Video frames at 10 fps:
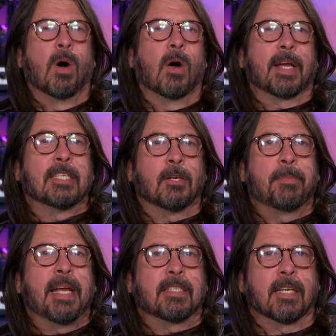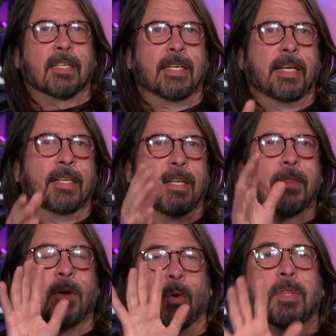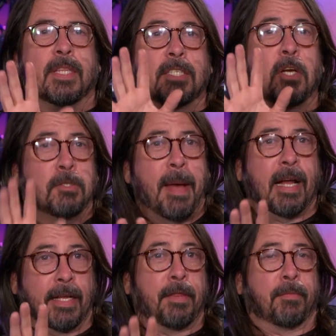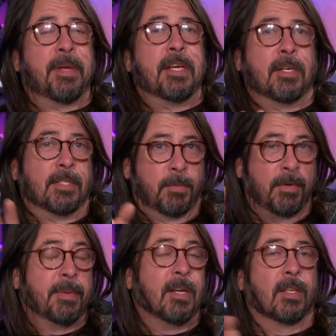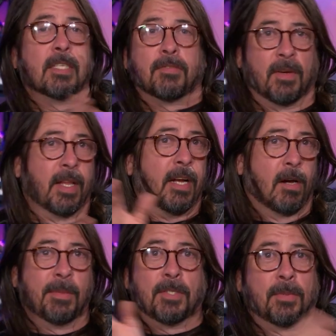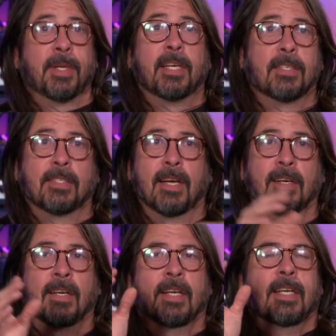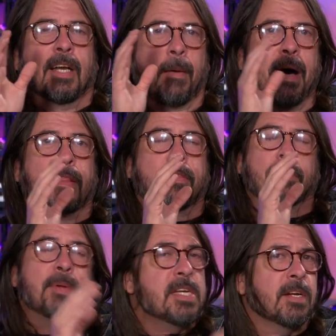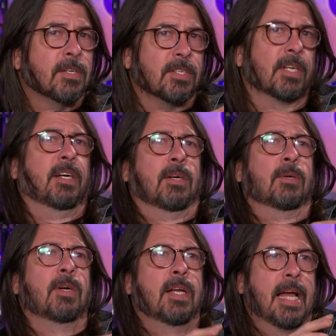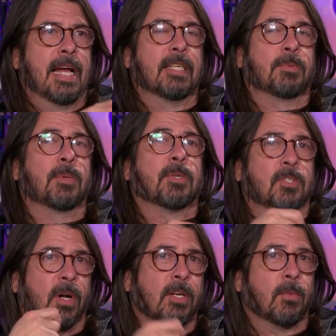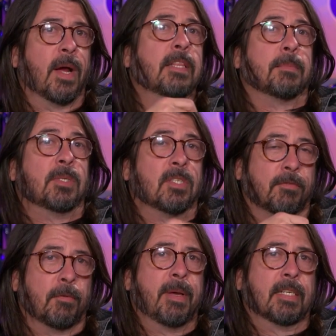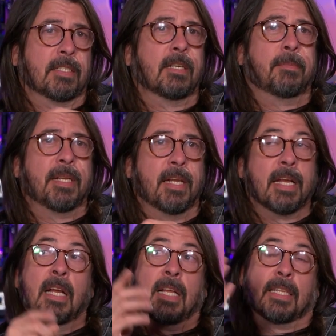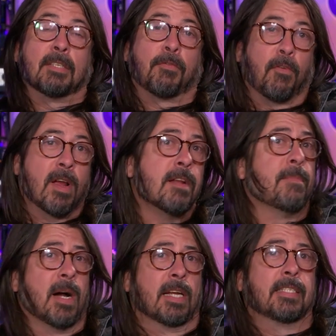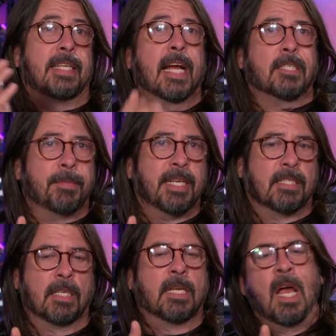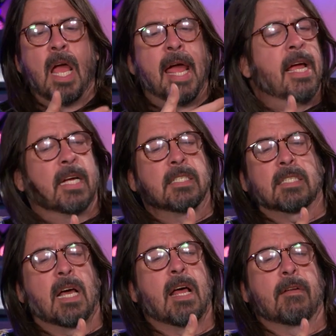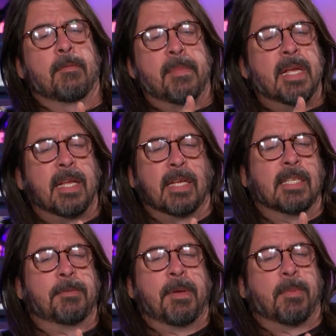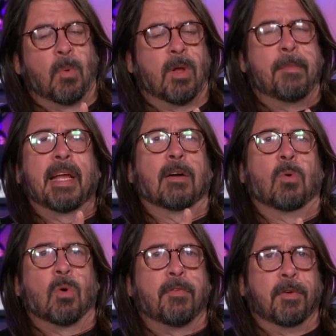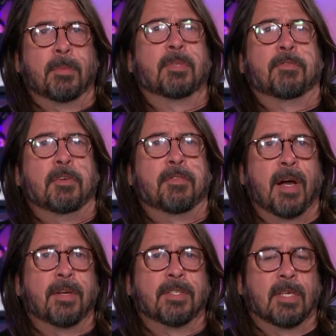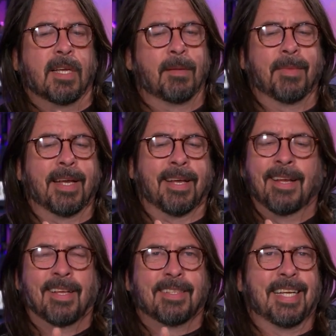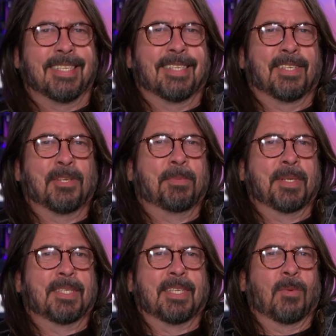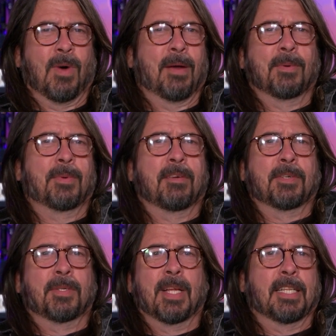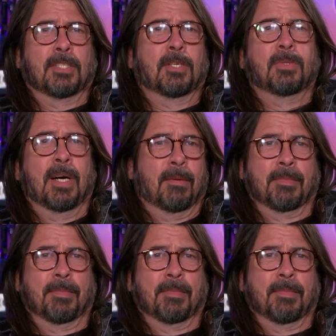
Well, okay, so basically, uh, the whole this goes back like three years. We've been on this for like almost three years now. About three years ago, as we were starting to write the music for Medicine at Midnight, this friend of mine texts me and says, "Hey, I just got out of a meeting, and these people want to make a horror film with the Foo Fighters," and I'm like, that's the stupidest thing. Why would we ever do that? That's so dumb.